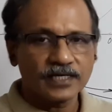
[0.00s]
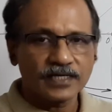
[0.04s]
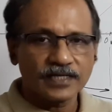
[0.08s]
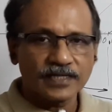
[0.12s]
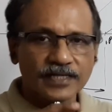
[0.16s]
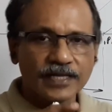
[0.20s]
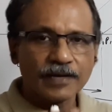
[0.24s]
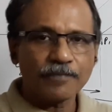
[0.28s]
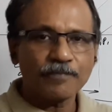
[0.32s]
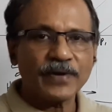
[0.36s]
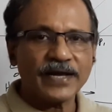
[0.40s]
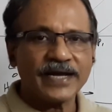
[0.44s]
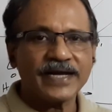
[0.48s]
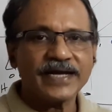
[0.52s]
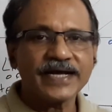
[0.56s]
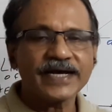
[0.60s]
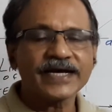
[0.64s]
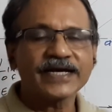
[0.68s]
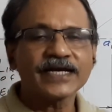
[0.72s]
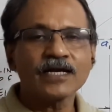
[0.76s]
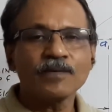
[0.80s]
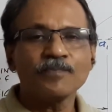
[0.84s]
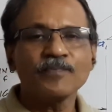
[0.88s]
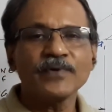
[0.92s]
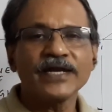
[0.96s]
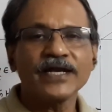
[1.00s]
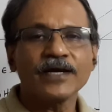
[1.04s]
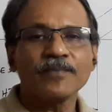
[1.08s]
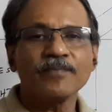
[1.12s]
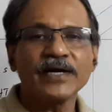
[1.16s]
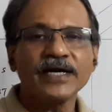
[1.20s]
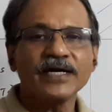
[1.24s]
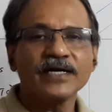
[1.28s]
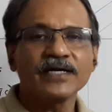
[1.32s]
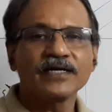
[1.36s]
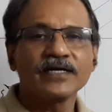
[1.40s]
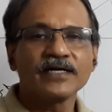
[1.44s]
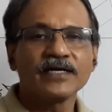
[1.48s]
The pentagonal
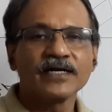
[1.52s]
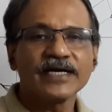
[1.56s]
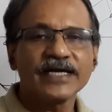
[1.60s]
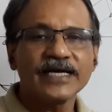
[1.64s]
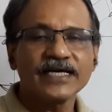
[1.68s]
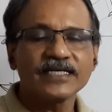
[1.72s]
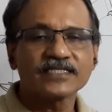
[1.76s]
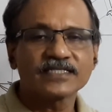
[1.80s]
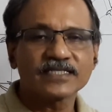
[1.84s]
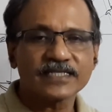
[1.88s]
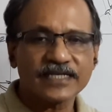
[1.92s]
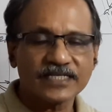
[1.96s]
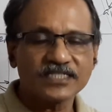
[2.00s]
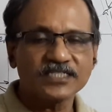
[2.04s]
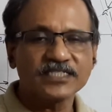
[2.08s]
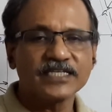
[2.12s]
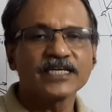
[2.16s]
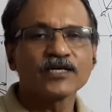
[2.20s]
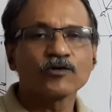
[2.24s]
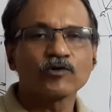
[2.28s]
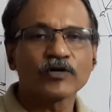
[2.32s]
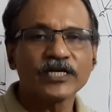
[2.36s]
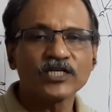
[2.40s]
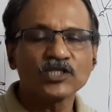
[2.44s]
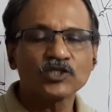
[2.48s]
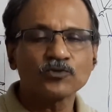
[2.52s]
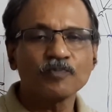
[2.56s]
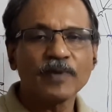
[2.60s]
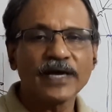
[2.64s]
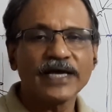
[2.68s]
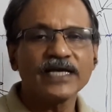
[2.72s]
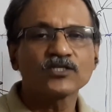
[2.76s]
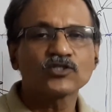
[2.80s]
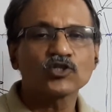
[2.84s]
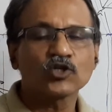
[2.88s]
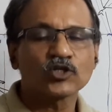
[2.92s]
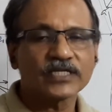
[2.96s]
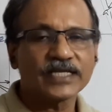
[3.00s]
pyramid is resting on its
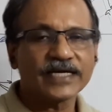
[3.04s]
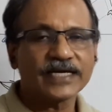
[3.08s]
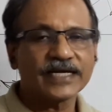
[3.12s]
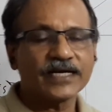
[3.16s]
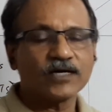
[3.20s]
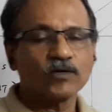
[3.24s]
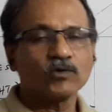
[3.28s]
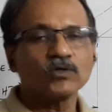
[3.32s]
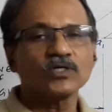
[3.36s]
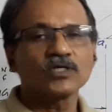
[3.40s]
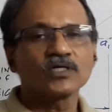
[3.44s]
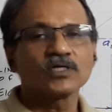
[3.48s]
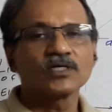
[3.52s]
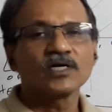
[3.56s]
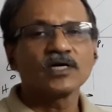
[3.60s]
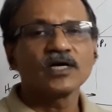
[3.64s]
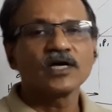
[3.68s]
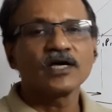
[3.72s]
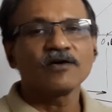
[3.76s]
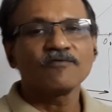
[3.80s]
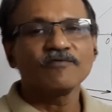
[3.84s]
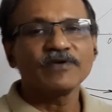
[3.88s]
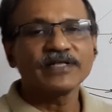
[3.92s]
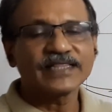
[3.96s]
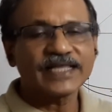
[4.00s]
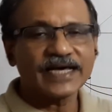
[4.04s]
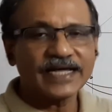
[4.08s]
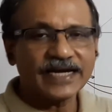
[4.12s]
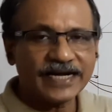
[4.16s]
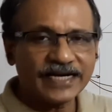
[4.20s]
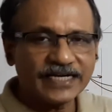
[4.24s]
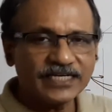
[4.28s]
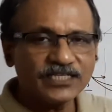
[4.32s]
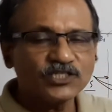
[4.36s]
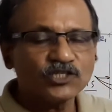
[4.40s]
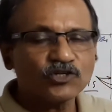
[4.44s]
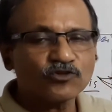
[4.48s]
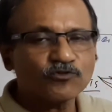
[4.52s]
base on the ground with an
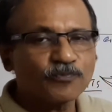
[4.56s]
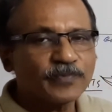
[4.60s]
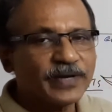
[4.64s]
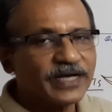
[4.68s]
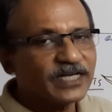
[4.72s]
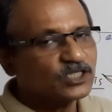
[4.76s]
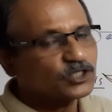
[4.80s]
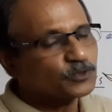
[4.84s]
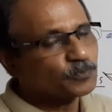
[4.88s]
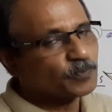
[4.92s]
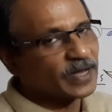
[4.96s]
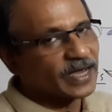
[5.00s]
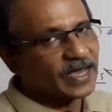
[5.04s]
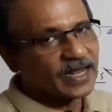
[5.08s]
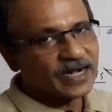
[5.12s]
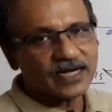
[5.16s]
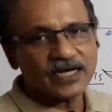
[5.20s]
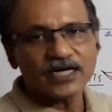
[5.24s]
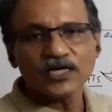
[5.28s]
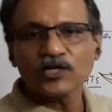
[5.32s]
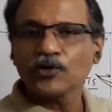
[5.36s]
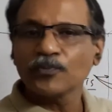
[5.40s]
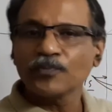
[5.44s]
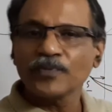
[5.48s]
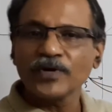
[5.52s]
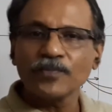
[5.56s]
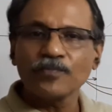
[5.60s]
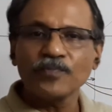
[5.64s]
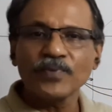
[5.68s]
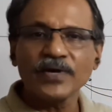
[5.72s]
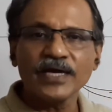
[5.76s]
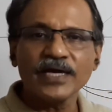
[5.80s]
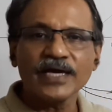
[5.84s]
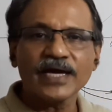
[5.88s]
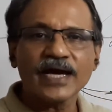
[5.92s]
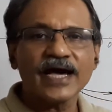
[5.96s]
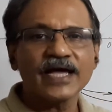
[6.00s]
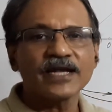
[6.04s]
edge of base parallel to
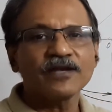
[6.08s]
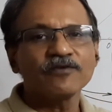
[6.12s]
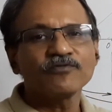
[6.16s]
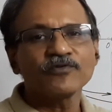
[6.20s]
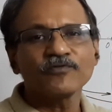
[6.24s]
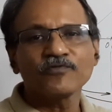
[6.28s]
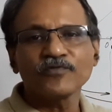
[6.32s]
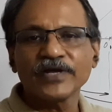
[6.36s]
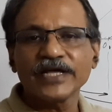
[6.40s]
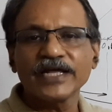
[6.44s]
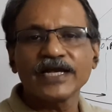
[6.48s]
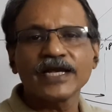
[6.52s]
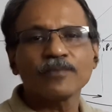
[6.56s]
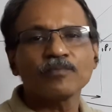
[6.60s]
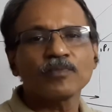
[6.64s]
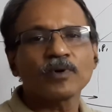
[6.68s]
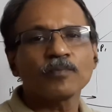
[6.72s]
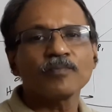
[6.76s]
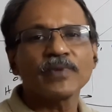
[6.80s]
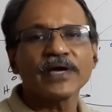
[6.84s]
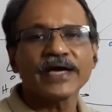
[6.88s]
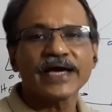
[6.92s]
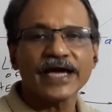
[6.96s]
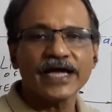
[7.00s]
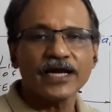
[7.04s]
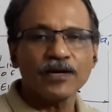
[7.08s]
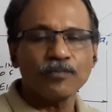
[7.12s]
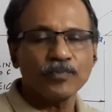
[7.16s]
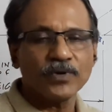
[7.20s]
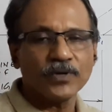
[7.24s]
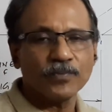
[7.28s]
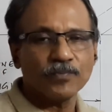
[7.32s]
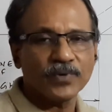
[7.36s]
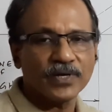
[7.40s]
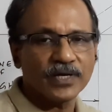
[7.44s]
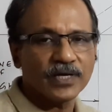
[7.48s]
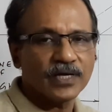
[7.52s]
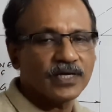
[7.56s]
PP and 15 mm behind
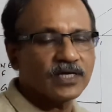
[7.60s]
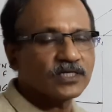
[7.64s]
PP.